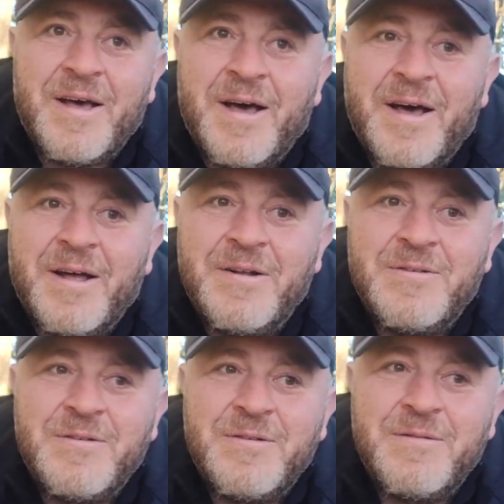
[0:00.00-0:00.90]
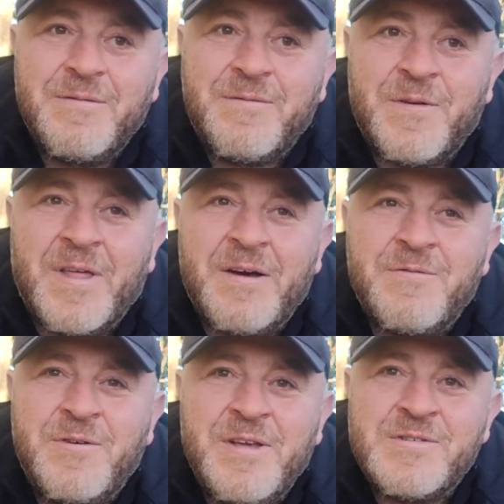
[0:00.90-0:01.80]
And for that
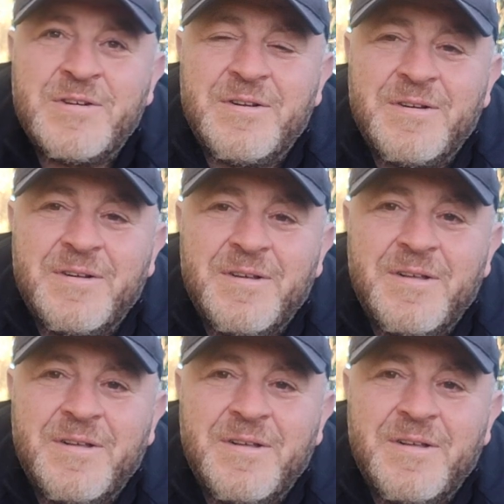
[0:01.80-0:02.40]
reason,